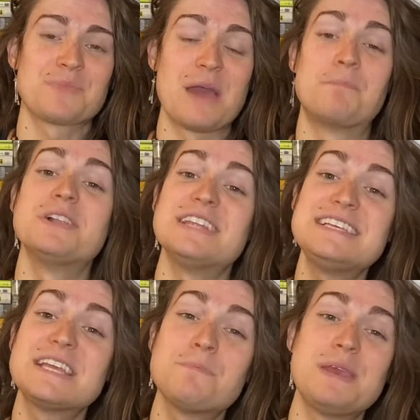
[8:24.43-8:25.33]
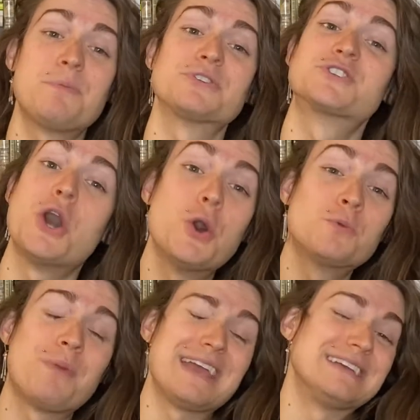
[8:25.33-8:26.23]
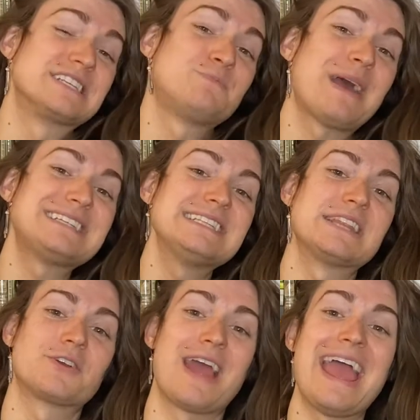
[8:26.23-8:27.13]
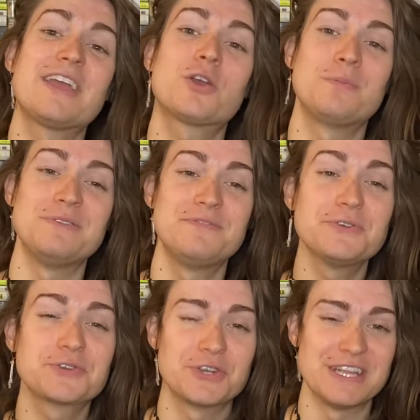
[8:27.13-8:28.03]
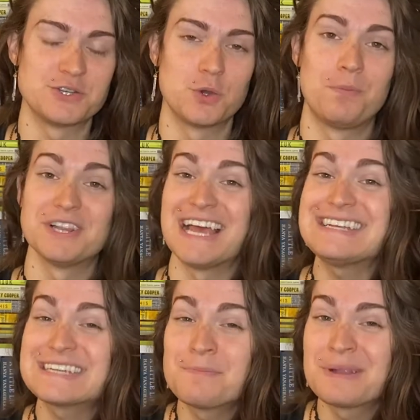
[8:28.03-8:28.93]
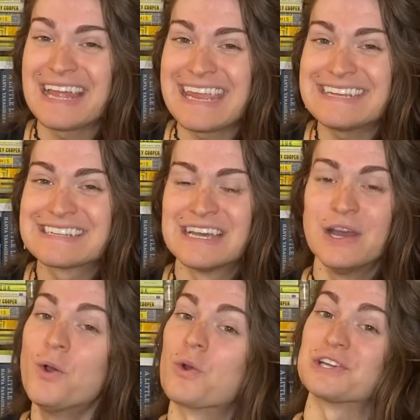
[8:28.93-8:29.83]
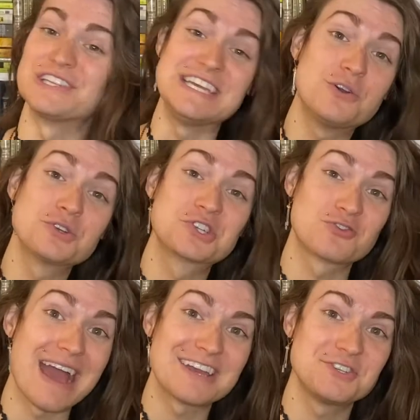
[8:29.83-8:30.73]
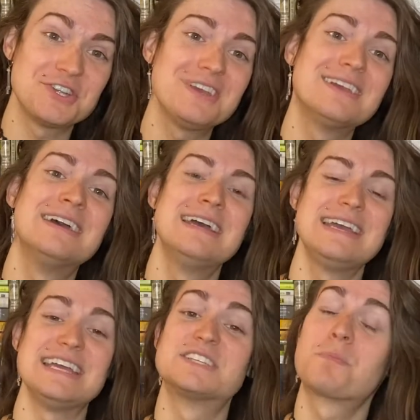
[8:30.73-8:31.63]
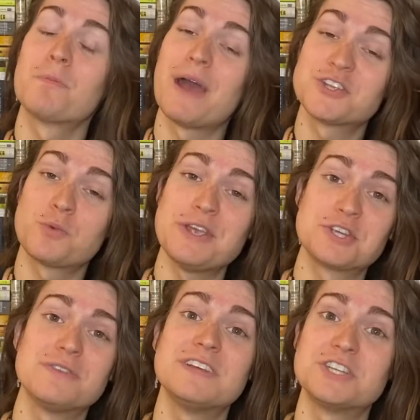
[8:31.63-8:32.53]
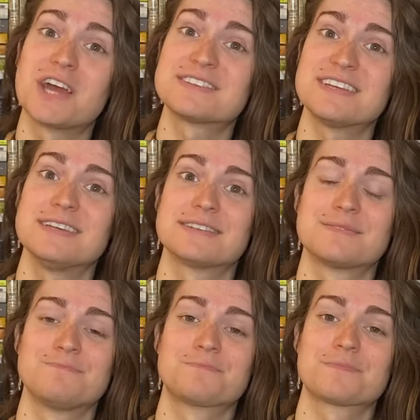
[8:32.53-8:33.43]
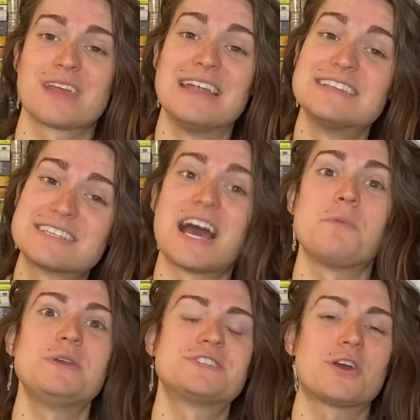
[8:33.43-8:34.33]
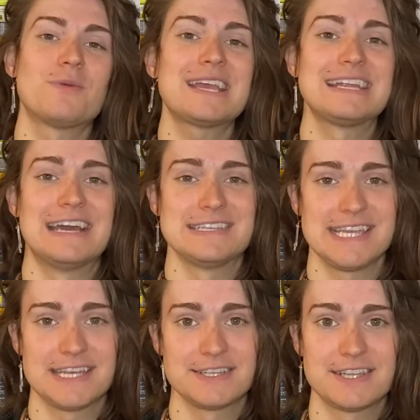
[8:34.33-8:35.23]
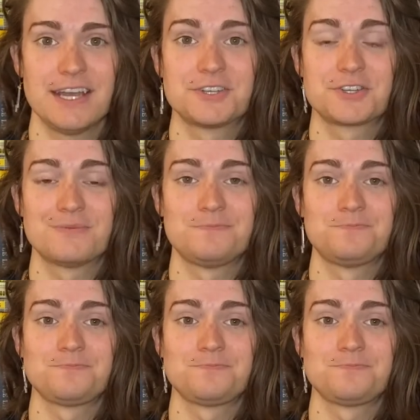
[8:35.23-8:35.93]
And policing people's tone by expecting that their anger be filtered into a polite complaint or a legal strategy is a perpetuation of injustice. And it's time we start recognizing it as such.